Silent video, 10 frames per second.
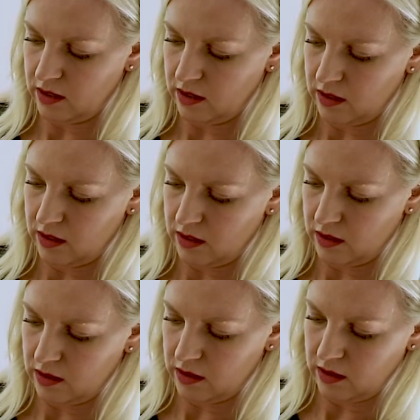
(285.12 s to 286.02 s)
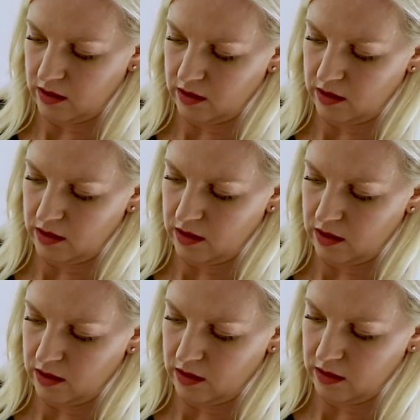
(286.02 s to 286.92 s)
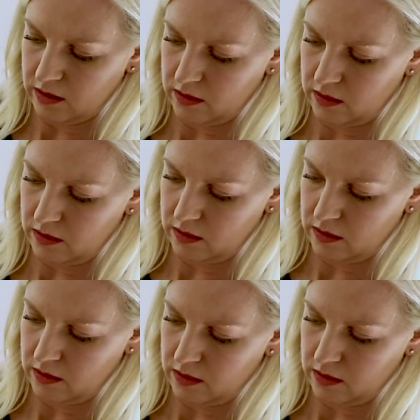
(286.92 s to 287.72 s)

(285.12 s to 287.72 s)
(no one is talking)